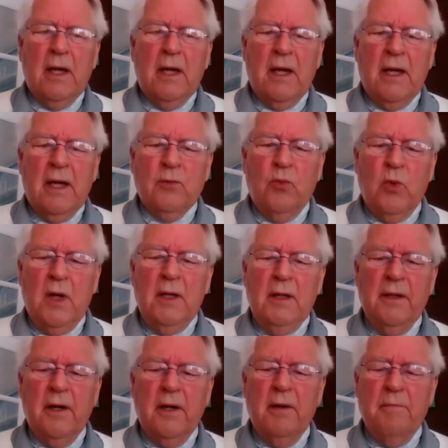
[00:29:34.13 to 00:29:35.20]
And
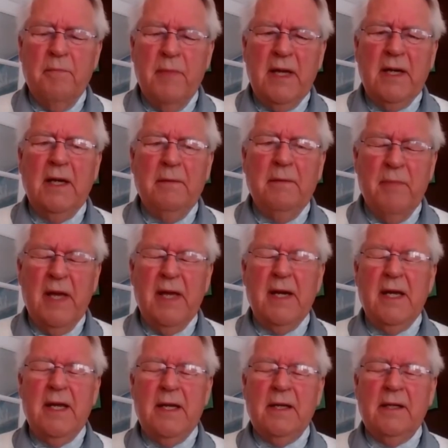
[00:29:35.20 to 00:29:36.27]
while there are many,
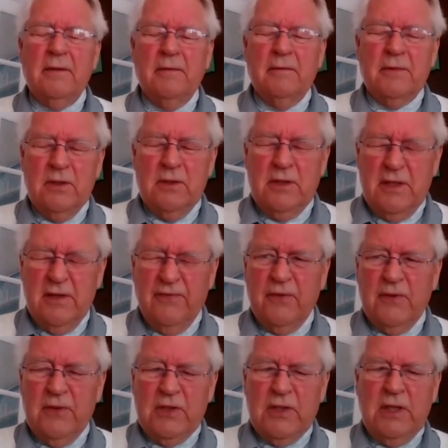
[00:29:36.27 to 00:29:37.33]
many
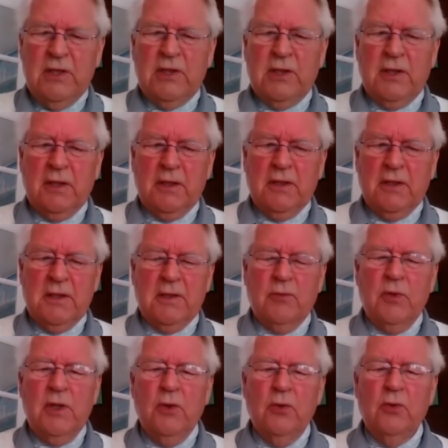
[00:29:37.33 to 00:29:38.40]
different teachings,
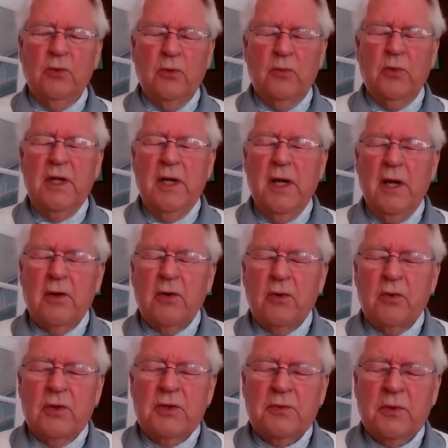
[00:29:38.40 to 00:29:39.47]
we
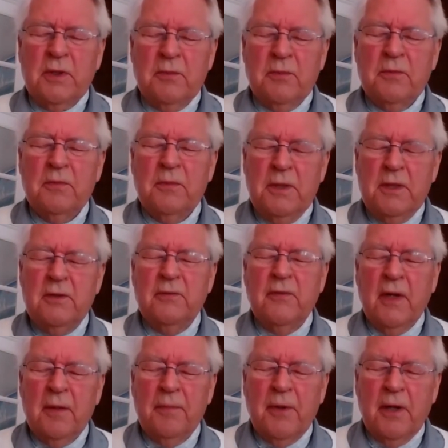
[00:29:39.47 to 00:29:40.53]
know as we
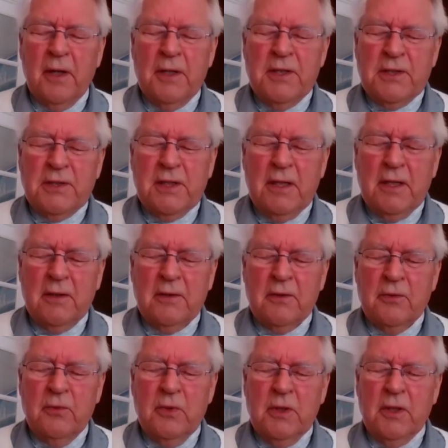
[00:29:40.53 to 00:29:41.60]
develop our understanding of
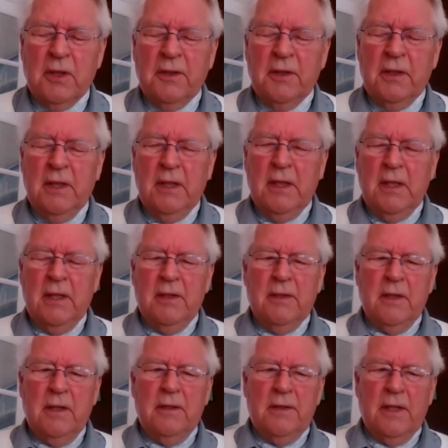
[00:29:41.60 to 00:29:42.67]
the world
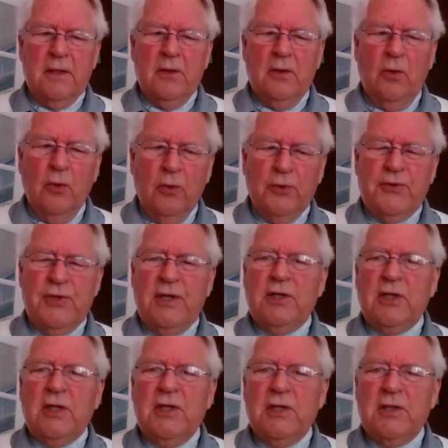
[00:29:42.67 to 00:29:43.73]
that all
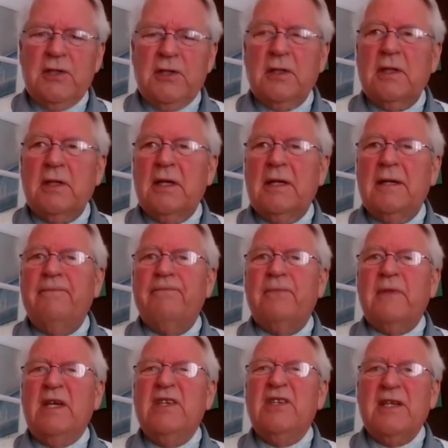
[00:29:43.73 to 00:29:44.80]
teaching is
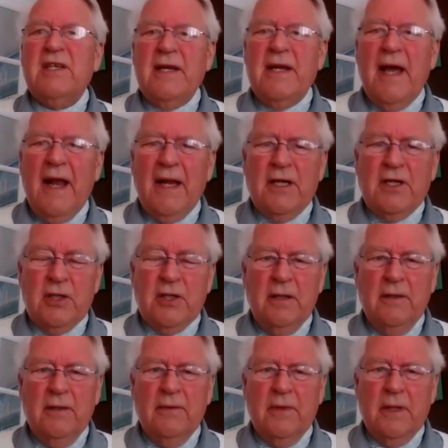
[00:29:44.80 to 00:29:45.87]
an
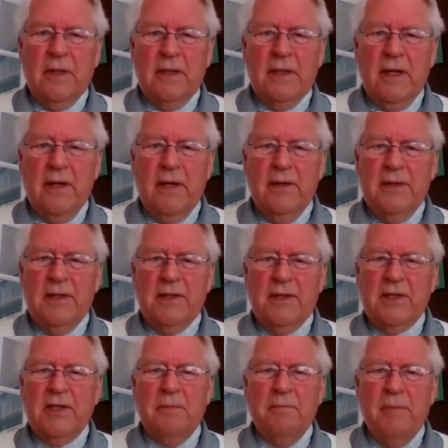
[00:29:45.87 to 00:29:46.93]
analogy.
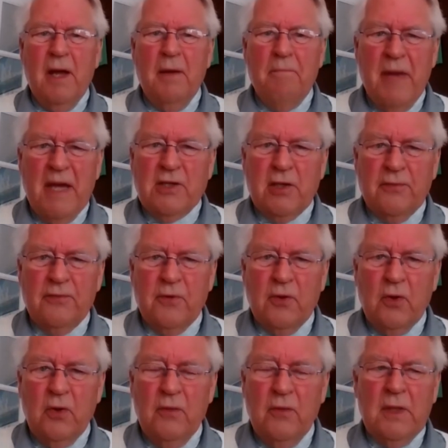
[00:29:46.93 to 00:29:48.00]
This is a metaphor.